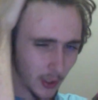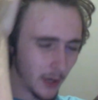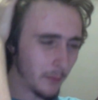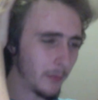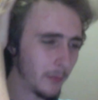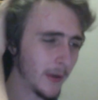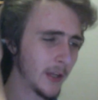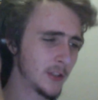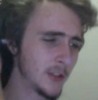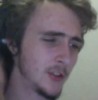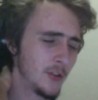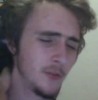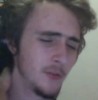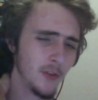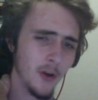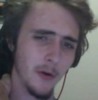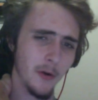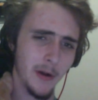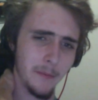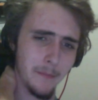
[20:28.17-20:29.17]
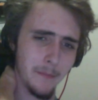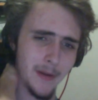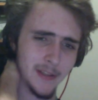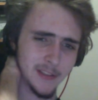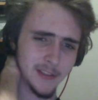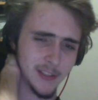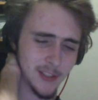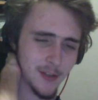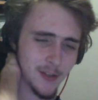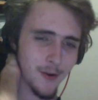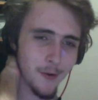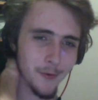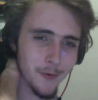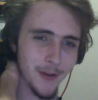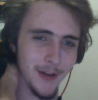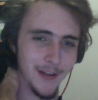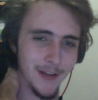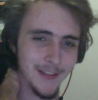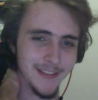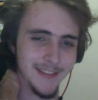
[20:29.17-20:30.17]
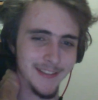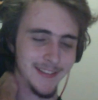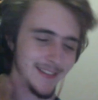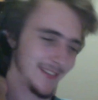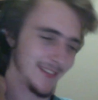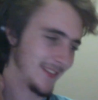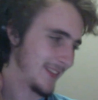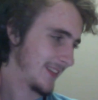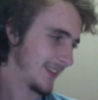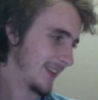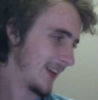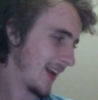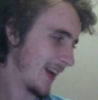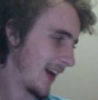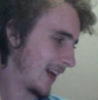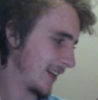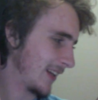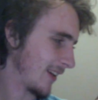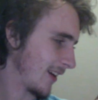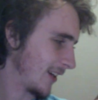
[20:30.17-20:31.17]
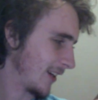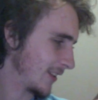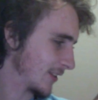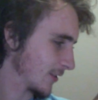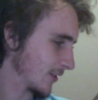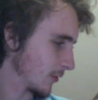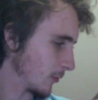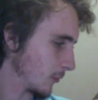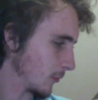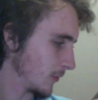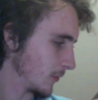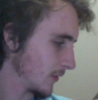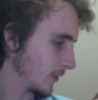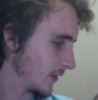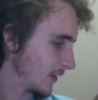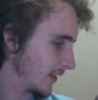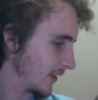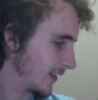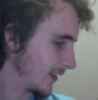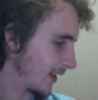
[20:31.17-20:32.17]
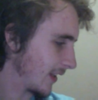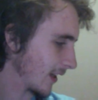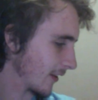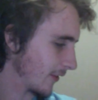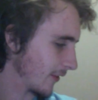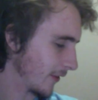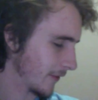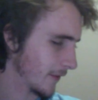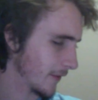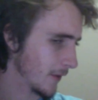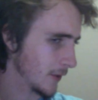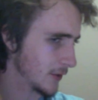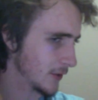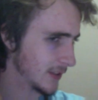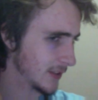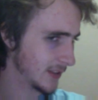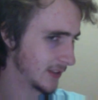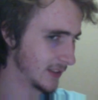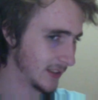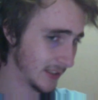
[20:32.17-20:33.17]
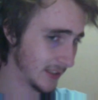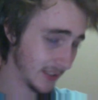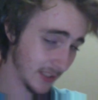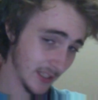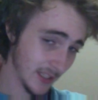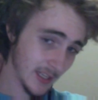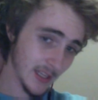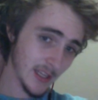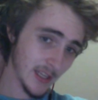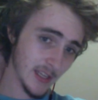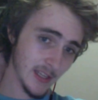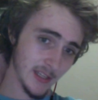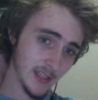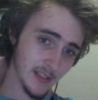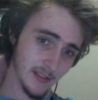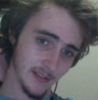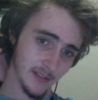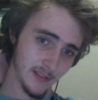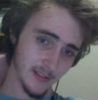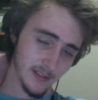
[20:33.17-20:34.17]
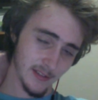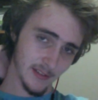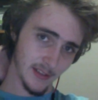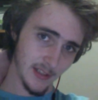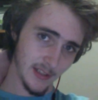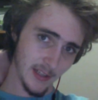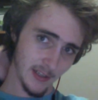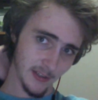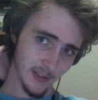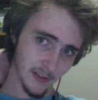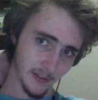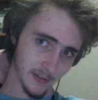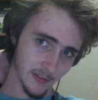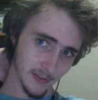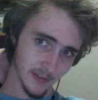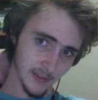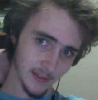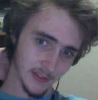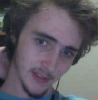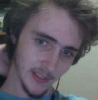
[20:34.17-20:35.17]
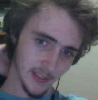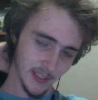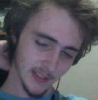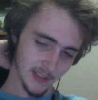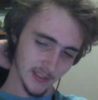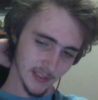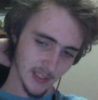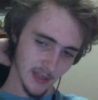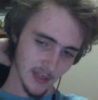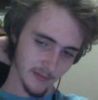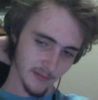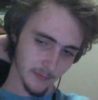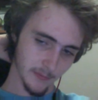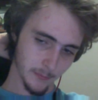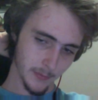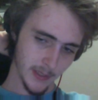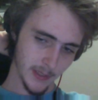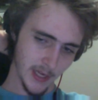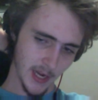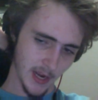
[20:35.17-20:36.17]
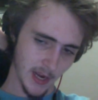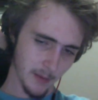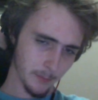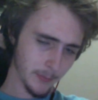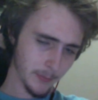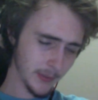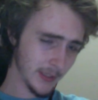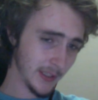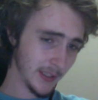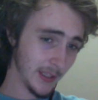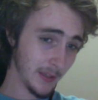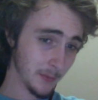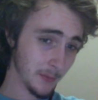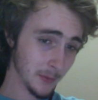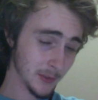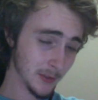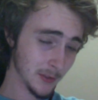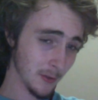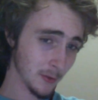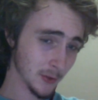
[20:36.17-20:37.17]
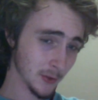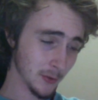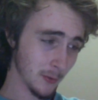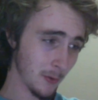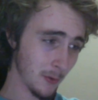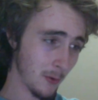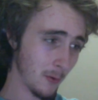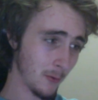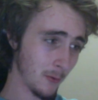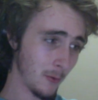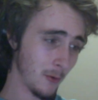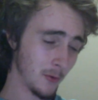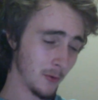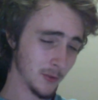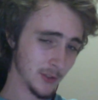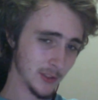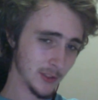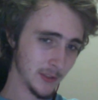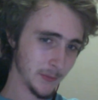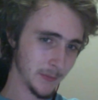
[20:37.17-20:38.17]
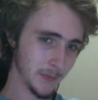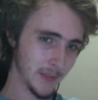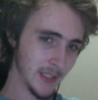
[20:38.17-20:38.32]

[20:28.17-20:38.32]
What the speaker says: but I do know I met Dakota at high school, like on the first year and stuff. But yeah, but it was also awesome